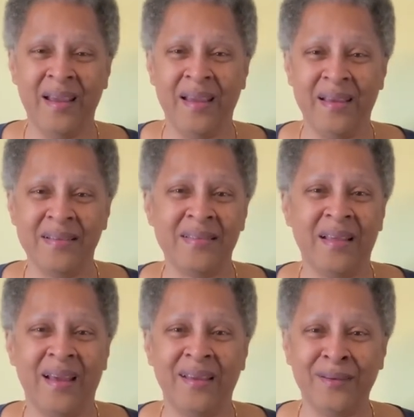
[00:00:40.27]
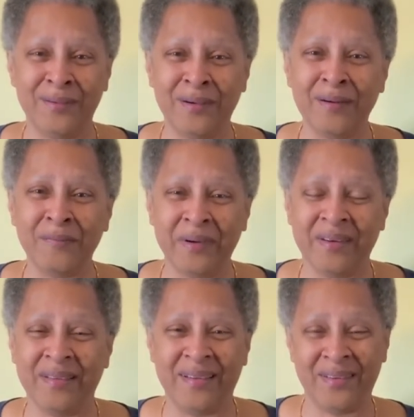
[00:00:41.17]
is that you are aware
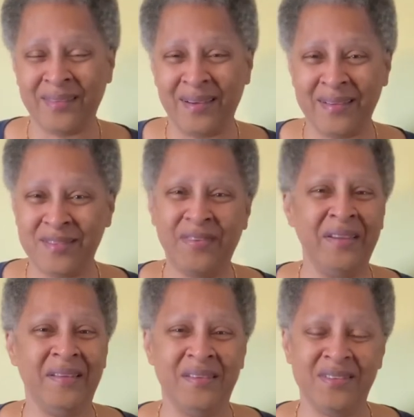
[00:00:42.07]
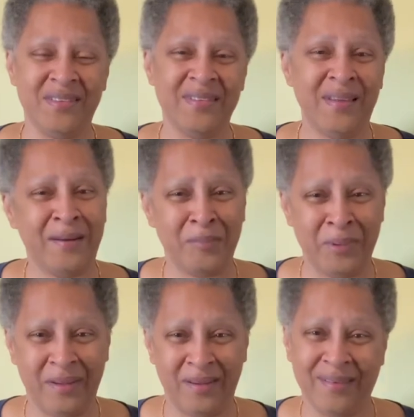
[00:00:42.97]
that your thoughts, feelings, your state of
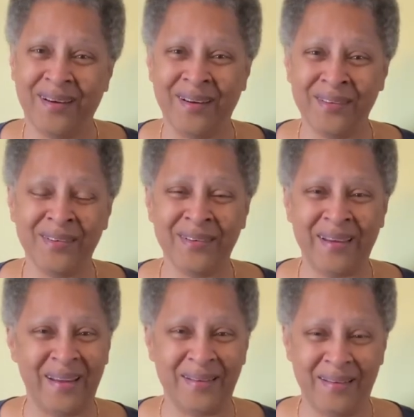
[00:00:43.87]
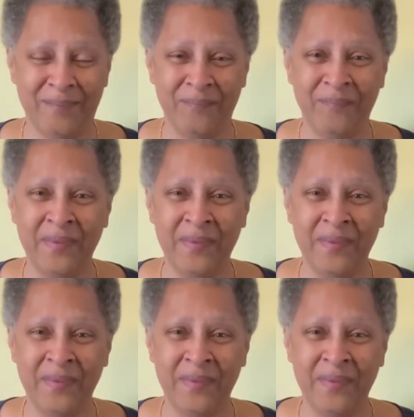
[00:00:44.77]
being are creating